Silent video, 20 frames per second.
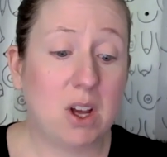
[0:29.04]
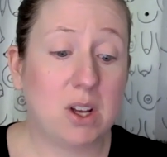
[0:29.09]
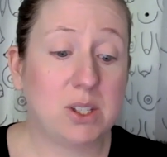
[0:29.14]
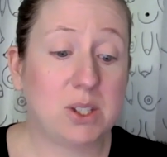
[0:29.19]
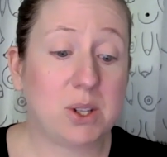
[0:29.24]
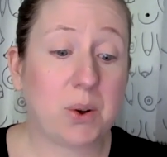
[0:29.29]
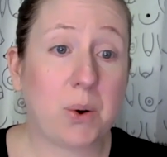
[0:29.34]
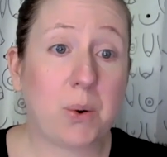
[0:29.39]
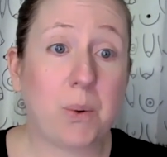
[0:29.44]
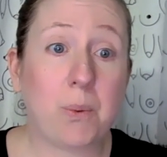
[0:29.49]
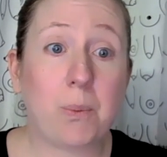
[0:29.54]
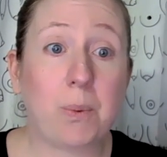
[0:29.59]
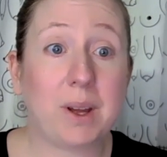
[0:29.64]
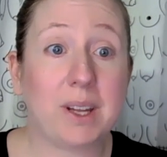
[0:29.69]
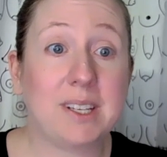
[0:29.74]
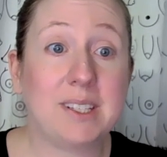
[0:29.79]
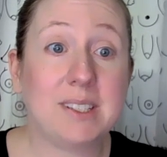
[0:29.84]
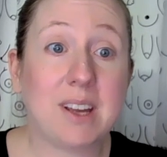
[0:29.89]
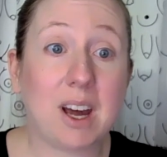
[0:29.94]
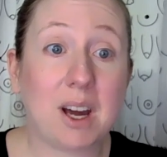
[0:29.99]
So we're
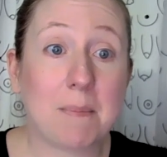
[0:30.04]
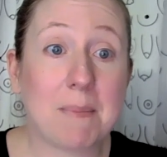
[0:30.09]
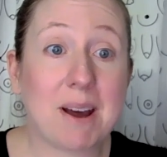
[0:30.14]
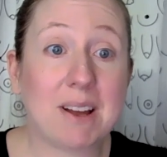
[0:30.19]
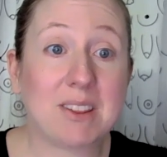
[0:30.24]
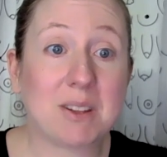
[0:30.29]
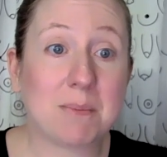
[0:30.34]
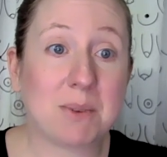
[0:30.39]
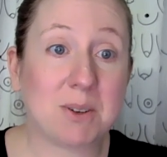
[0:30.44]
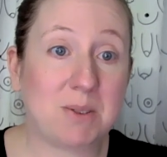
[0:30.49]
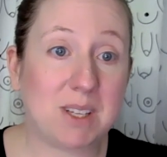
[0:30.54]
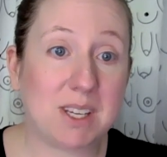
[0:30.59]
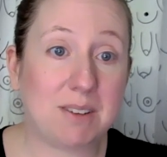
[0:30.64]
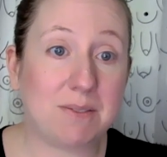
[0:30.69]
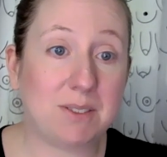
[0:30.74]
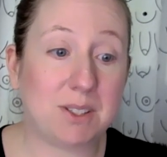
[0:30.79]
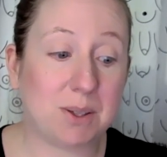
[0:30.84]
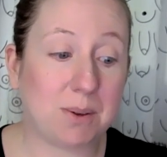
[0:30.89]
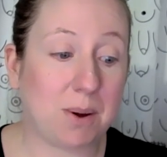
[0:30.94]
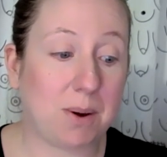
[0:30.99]
going to talk about the
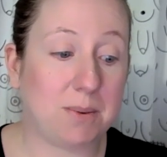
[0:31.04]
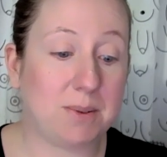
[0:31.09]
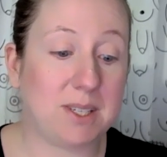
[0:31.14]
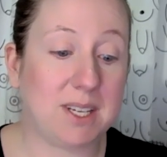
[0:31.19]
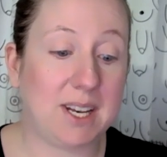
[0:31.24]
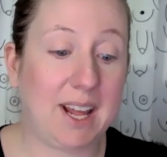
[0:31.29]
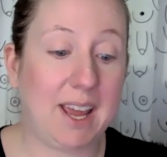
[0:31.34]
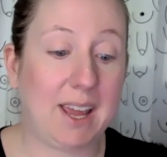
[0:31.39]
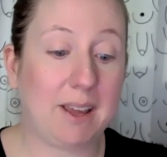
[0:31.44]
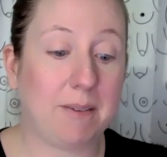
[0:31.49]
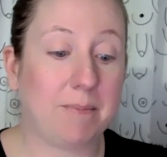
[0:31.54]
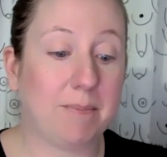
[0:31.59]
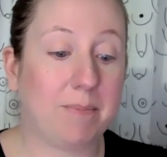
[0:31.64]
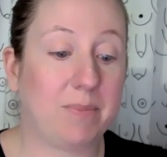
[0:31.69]
motif duo today.